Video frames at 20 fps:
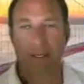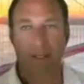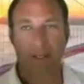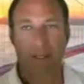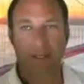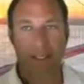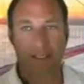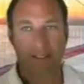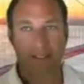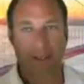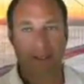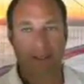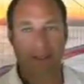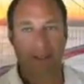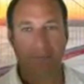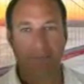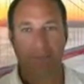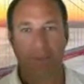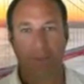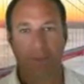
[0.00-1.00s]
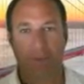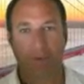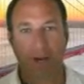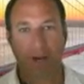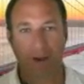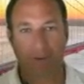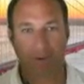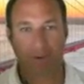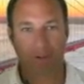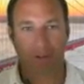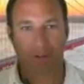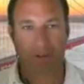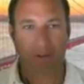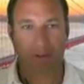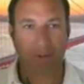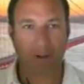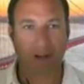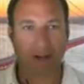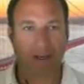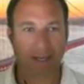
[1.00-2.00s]
And I think that's a theme throughout the
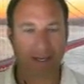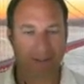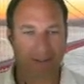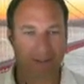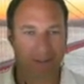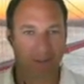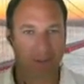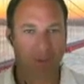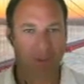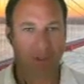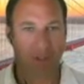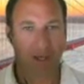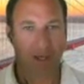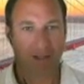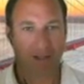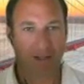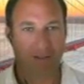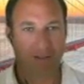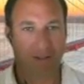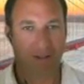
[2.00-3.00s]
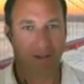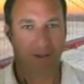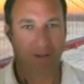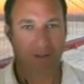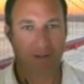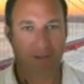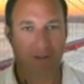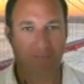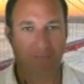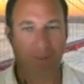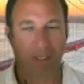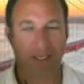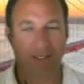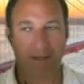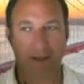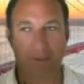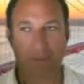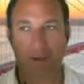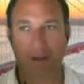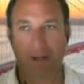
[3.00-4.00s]
podcast that I'm sure a lot of listeners have
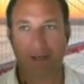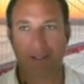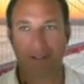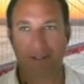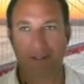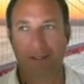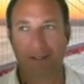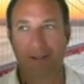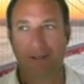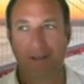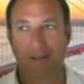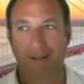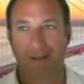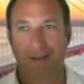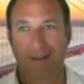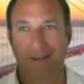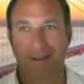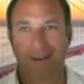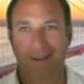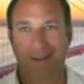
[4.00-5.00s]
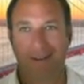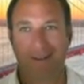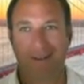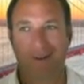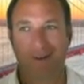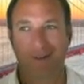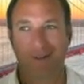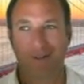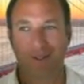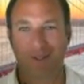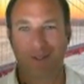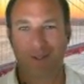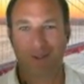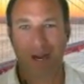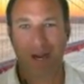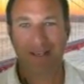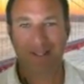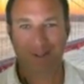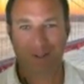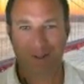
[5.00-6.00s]
picked up on is,
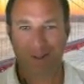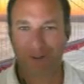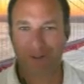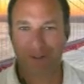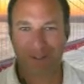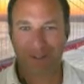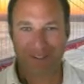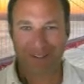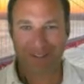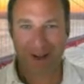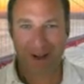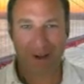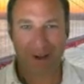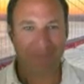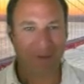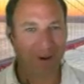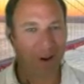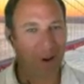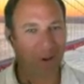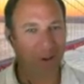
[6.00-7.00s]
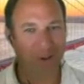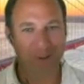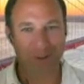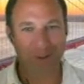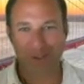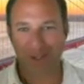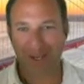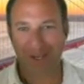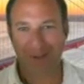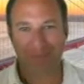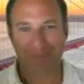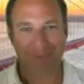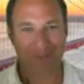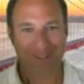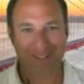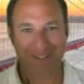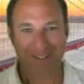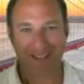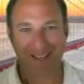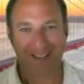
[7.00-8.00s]
stressors come in all
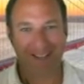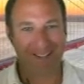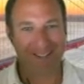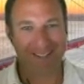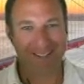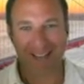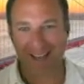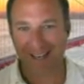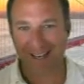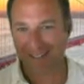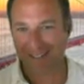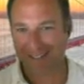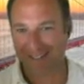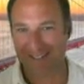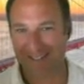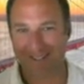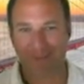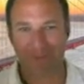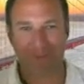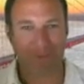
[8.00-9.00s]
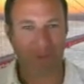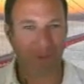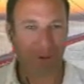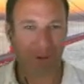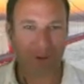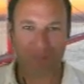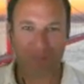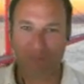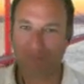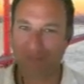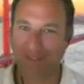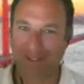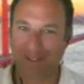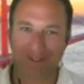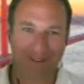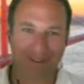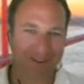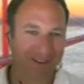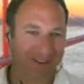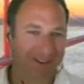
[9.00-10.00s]
shapes and sizes and forms.
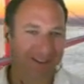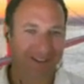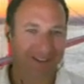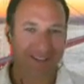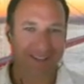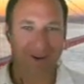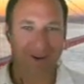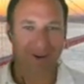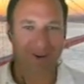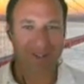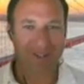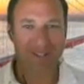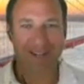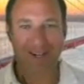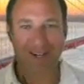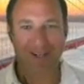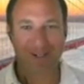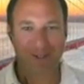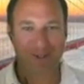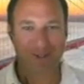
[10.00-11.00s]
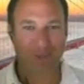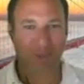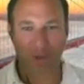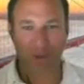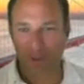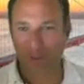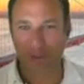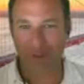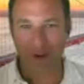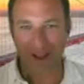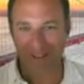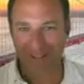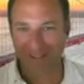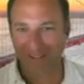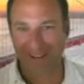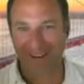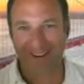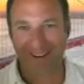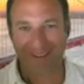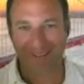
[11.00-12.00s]
And, it's not just work
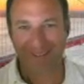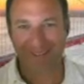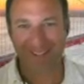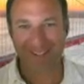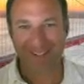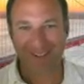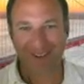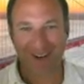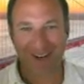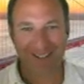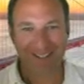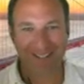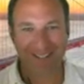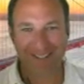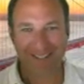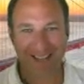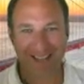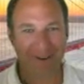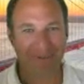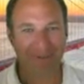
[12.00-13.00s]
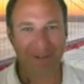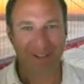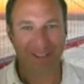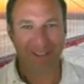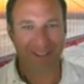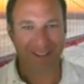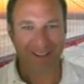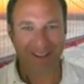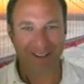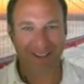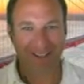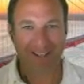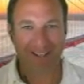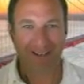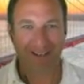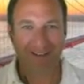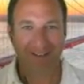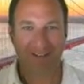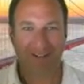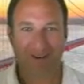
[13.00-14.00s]
stress, stress is everything.
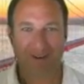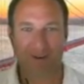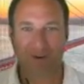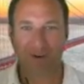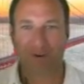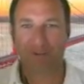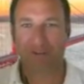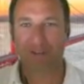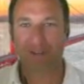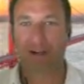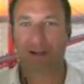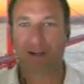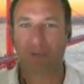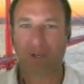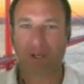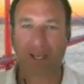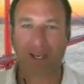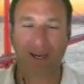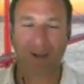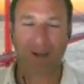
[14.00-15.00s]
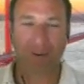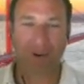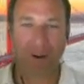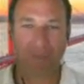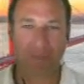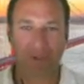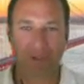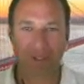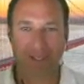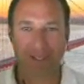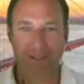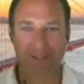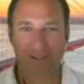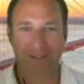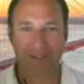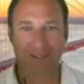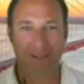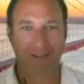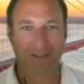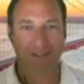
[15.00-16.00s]
And nerves not communicating properly
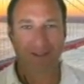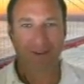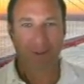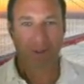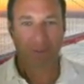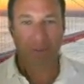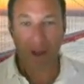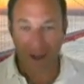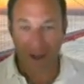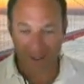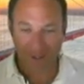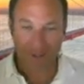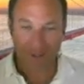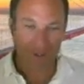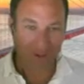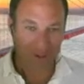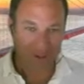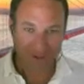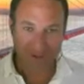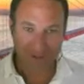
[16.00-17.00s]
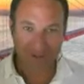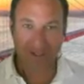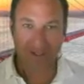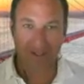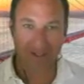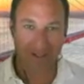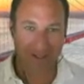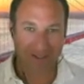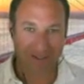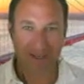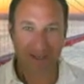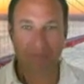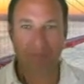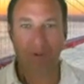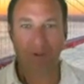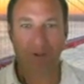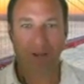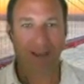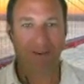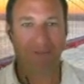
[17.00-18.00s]
or posture, to the
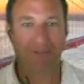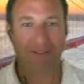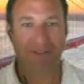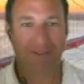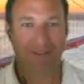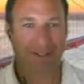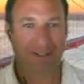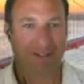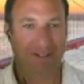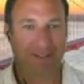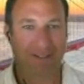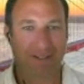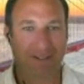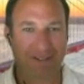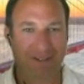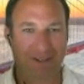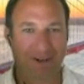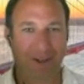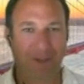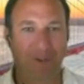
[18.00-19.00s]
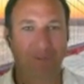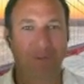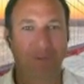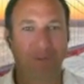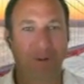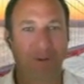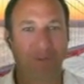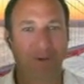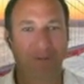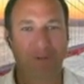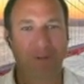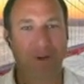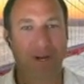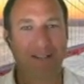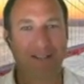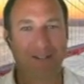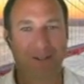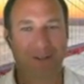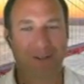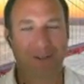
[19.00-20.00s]
example you gave, is another form of
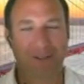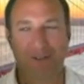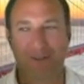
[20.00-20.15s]
stressor.